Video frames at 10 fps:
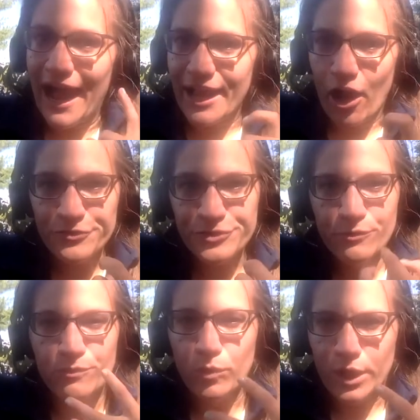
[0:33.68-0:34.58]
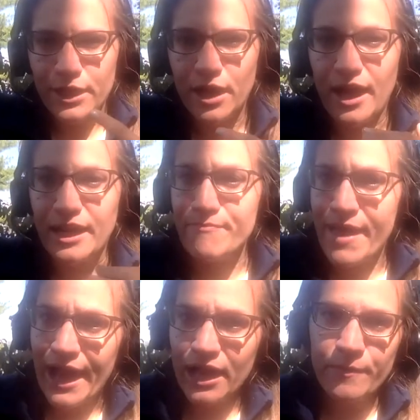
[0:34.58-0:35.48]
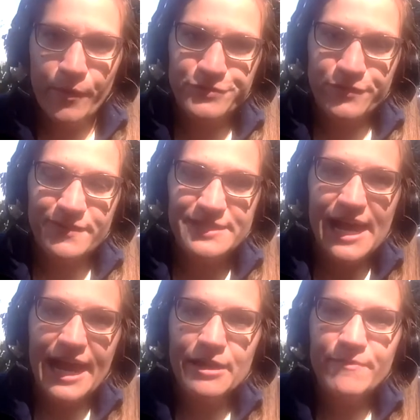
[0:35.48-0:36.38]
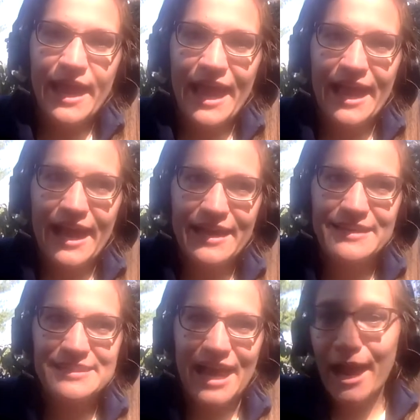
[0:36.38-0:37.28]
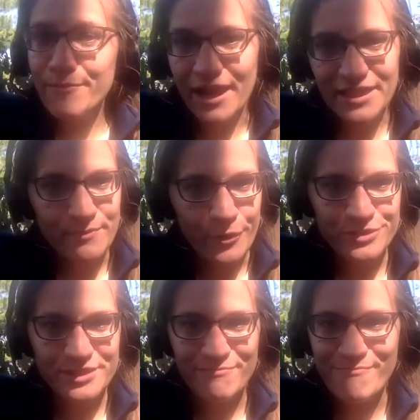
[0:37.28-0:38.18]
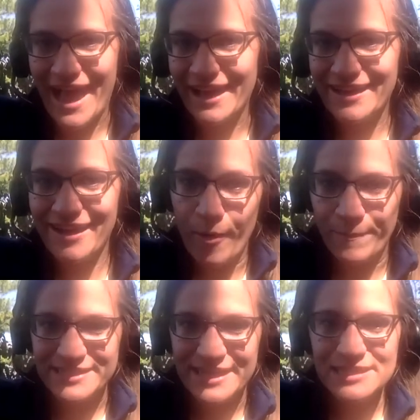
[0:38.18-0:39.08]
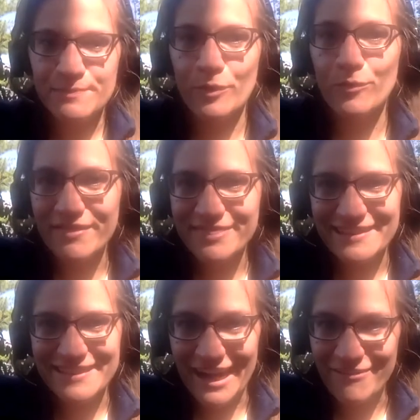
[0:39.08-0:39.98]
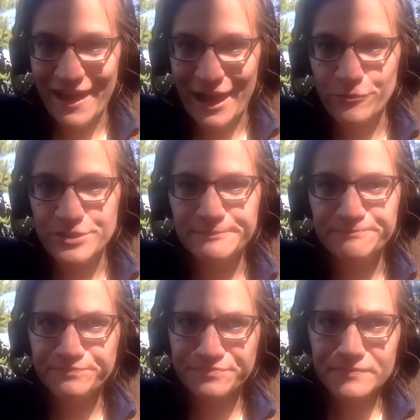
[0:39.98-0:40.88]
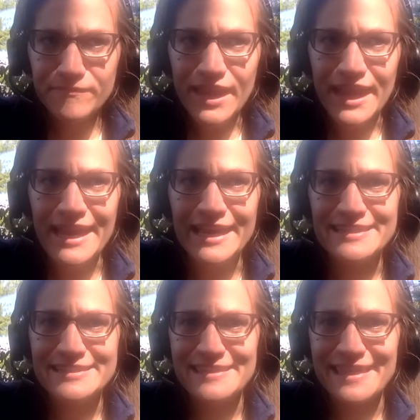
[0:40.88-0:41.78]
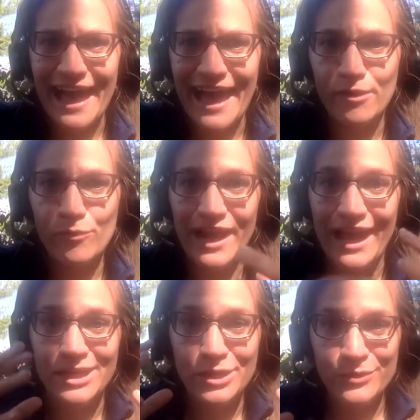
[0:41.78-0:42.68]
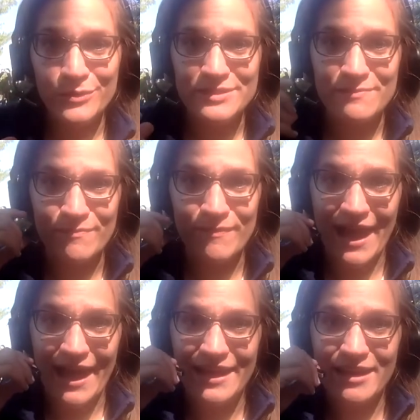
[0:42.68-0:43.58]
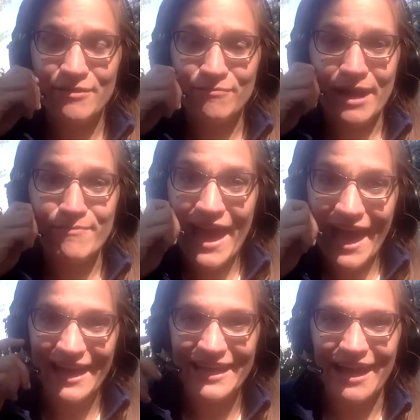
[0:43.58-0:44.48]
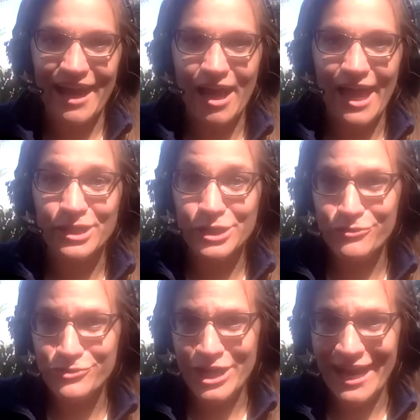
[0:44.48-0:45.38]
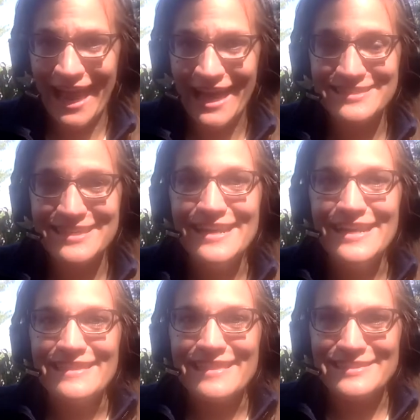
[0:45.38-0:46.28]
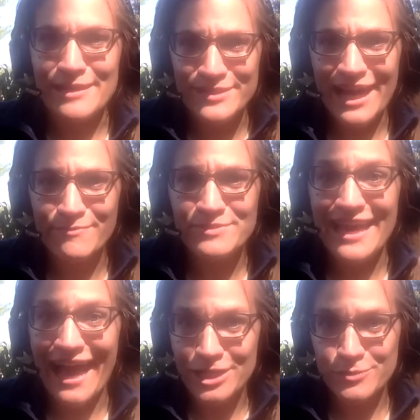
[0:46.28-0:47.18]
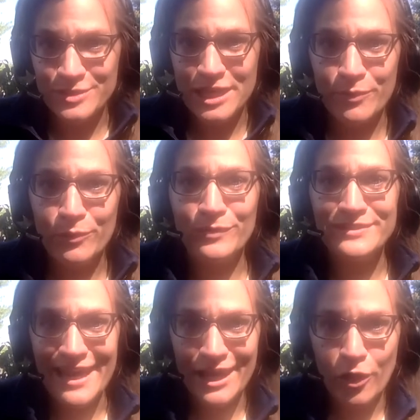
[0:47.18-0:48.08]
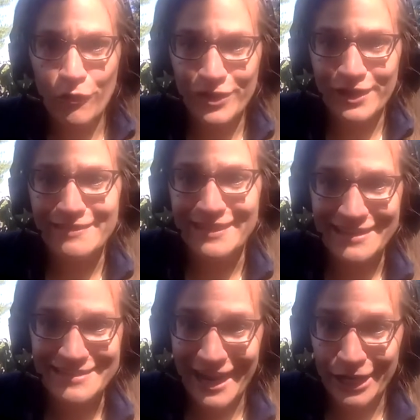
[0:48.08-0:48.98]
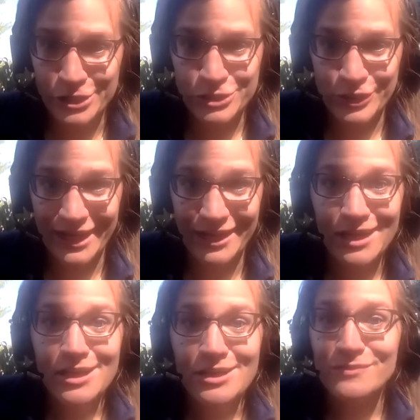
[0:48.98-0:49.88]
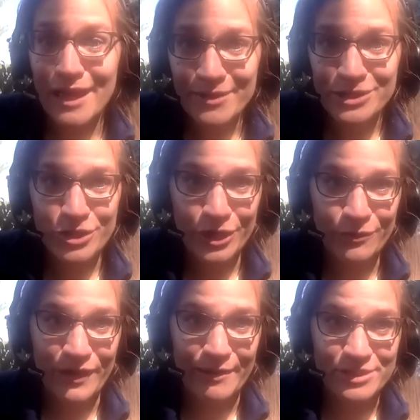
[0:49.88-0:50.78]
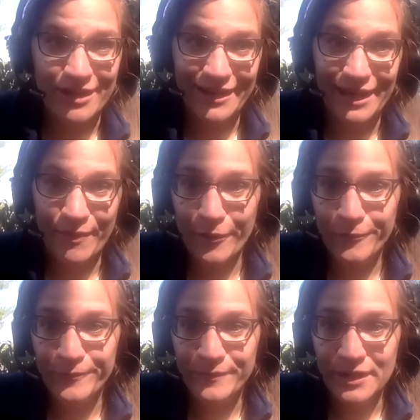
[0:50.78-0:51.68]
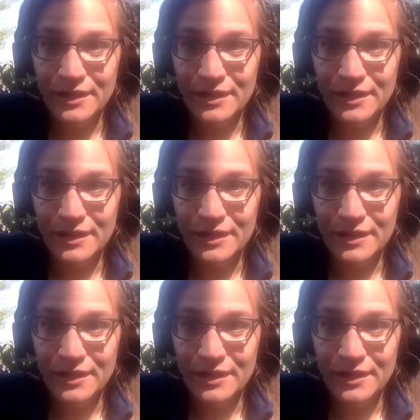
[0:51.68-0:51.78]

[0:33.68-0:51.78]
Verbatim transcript: I also work on a Mac most of the time, and I'm not the most Mac competent, but one thing that I found is that when I use my, my Mac uh, and QGIS, that sometimes the attribute table will take over the entire screen. So let me show you what I'm talking about.